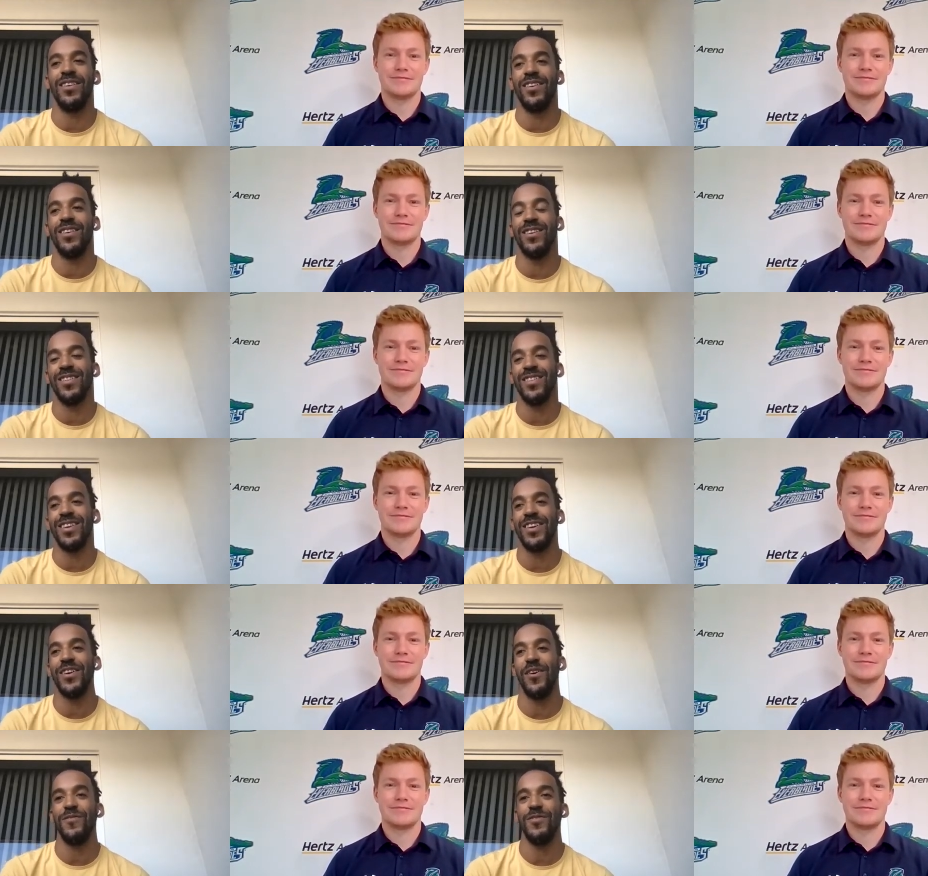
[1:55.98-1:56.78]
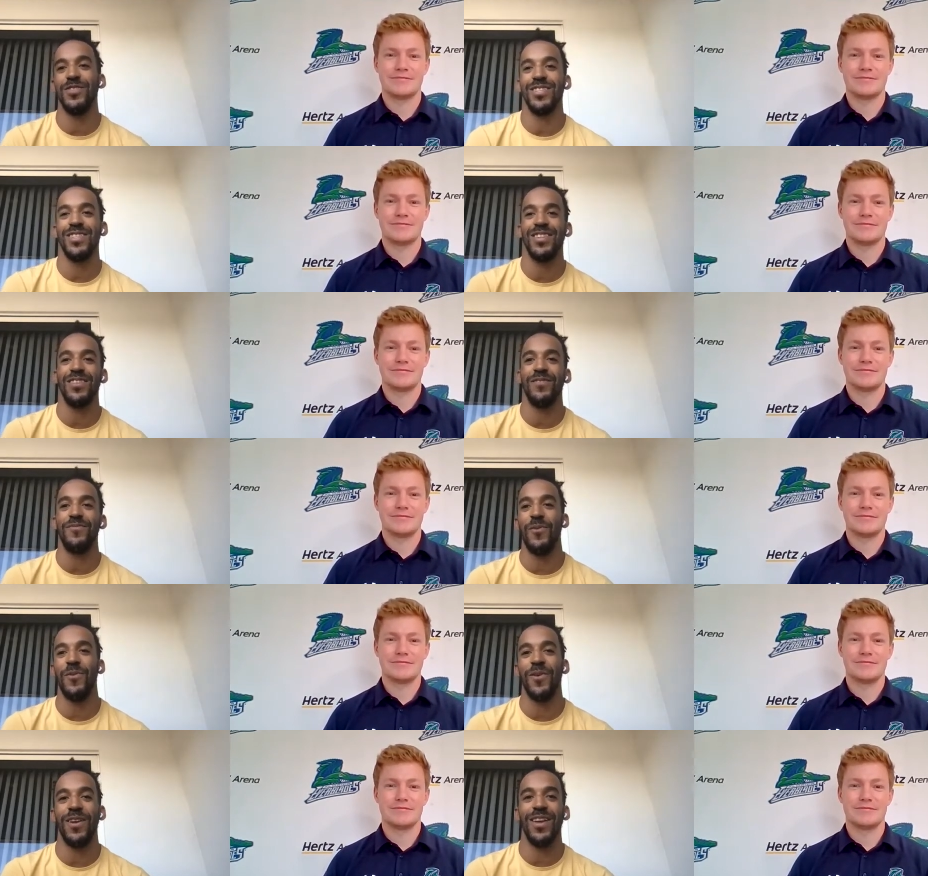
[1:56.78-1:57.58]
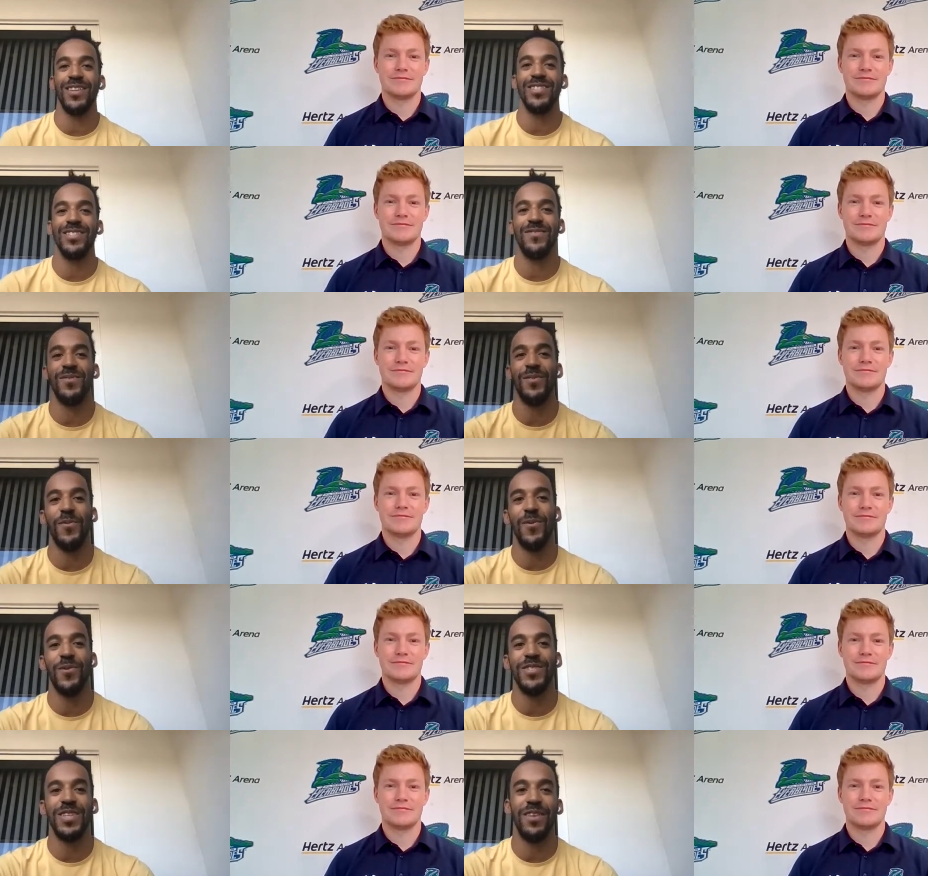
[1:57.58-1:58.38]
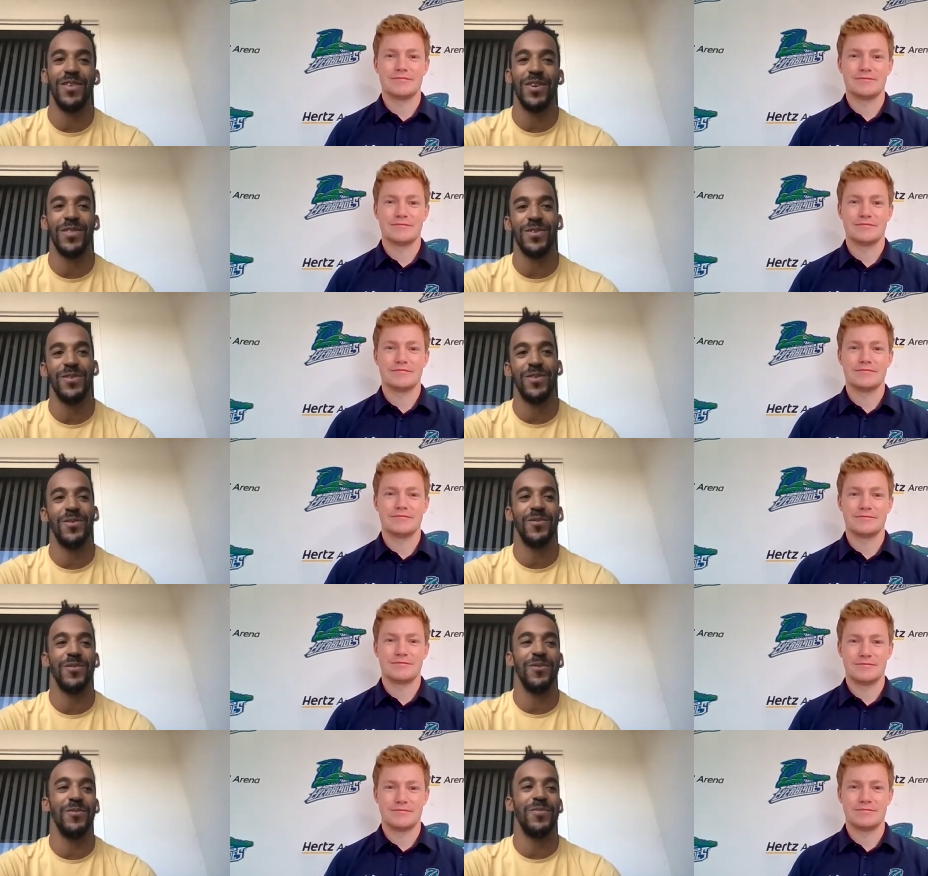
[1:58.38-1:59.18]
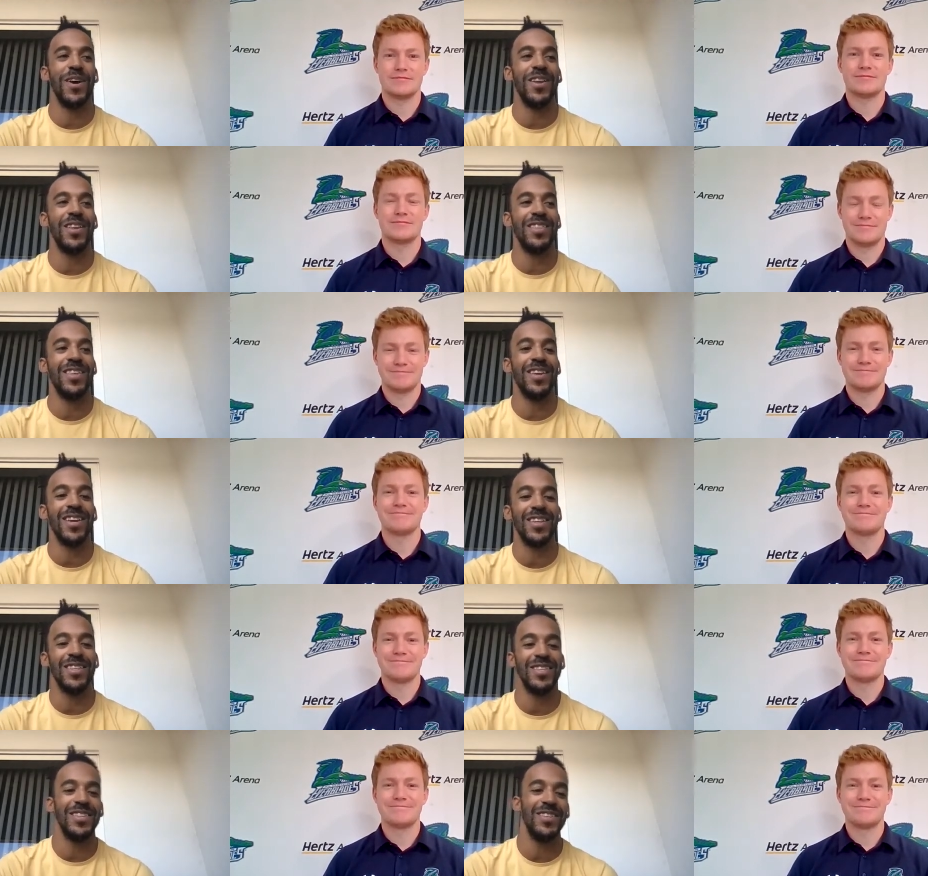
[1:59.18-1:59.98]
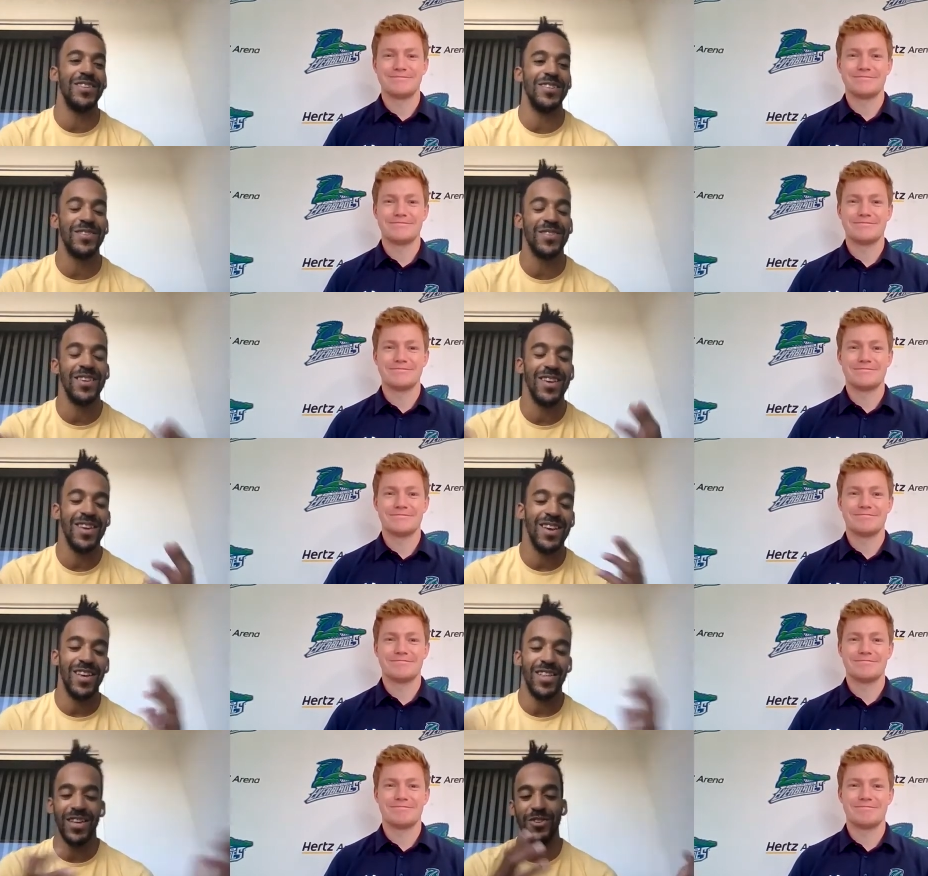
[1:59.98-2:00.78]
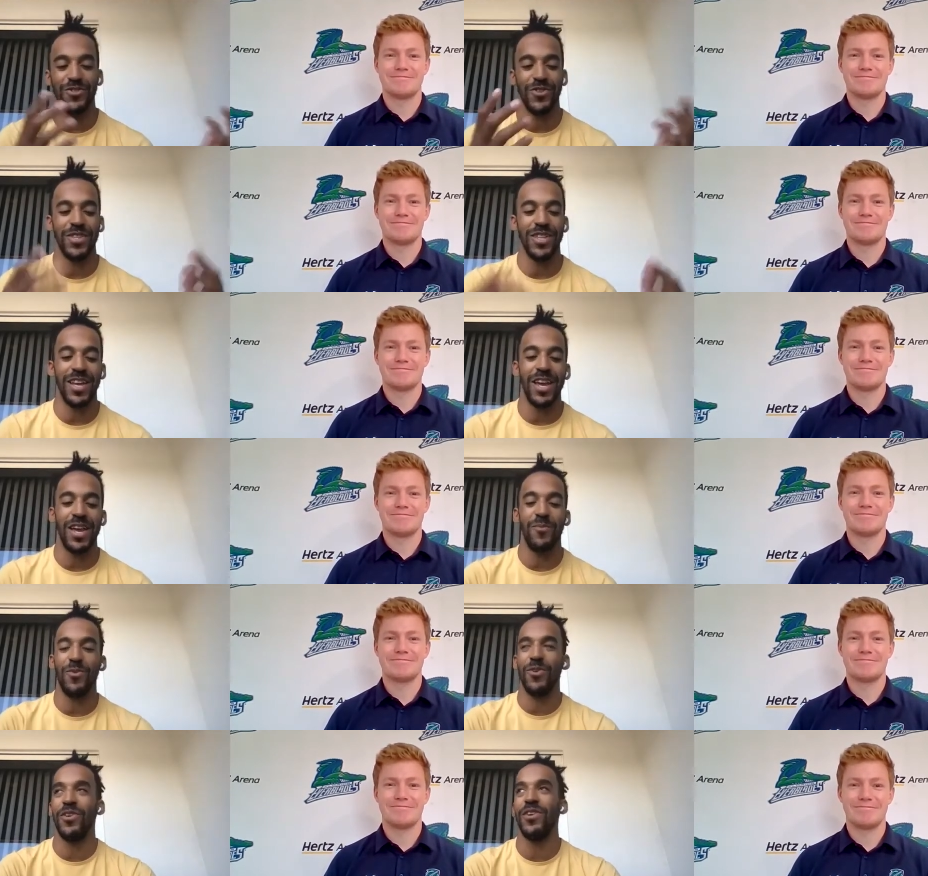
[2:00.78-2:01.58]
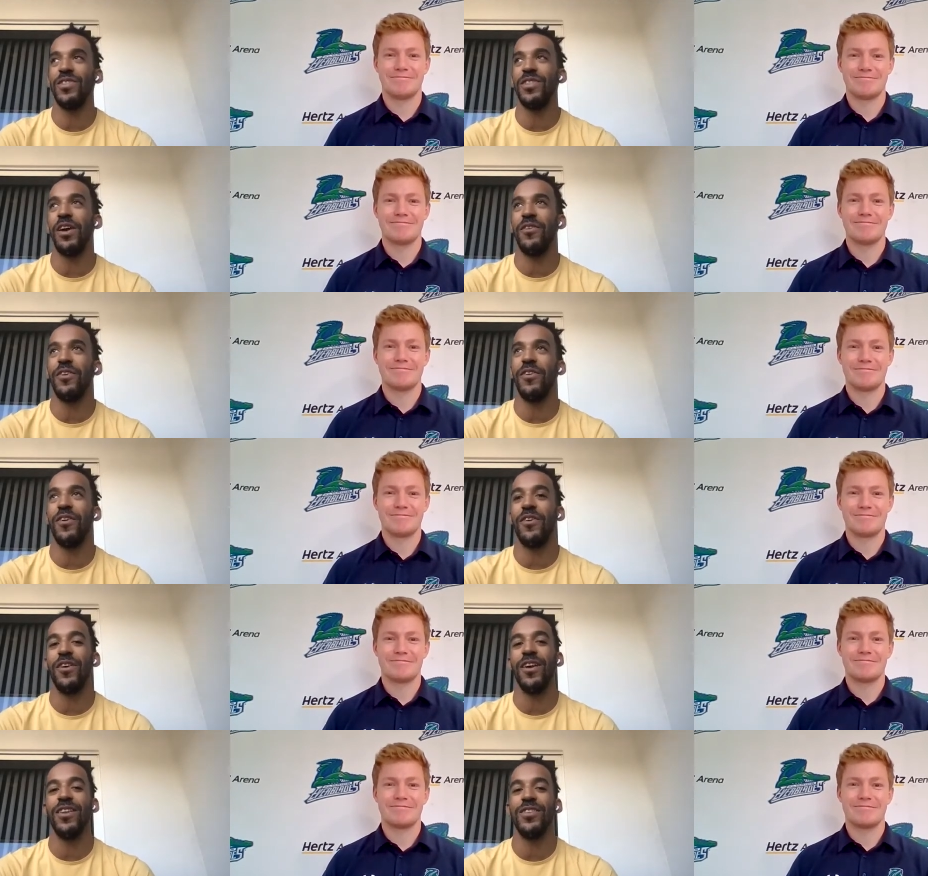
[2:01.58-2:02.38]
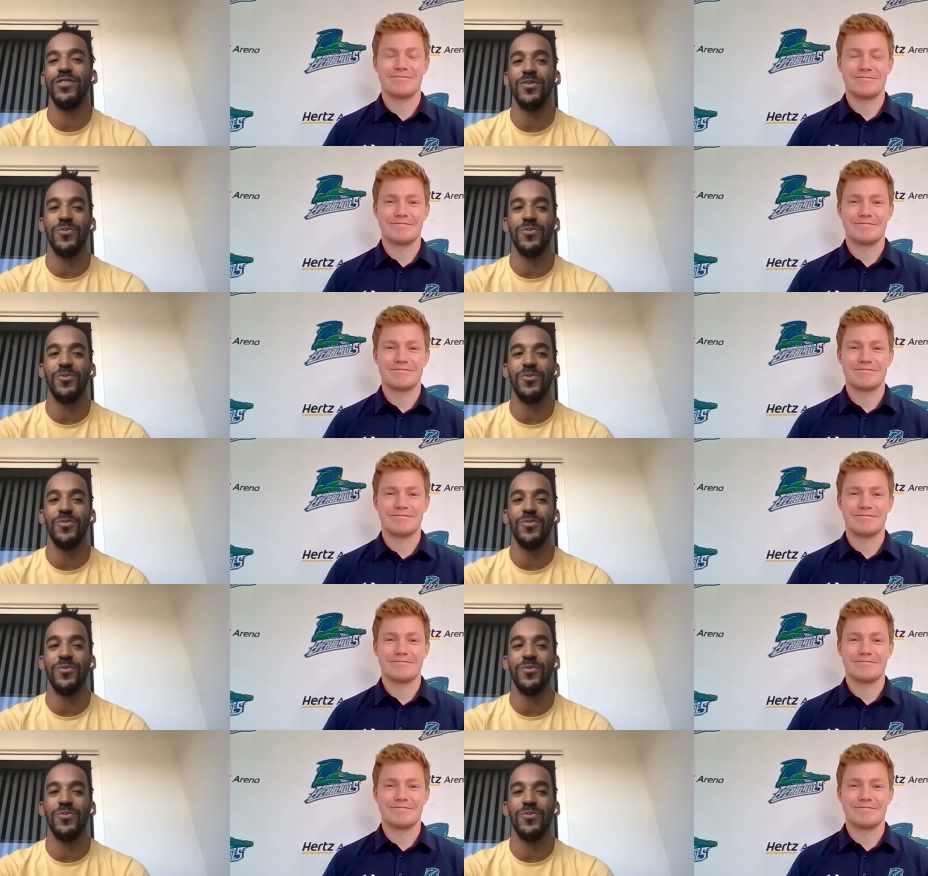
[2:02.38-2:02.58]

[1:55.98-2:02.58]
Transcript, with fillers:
Speaker 1: Uh, like obviously the forward has the forwards have like their own group kind of thing, and the D like during the game we are all down at our end. So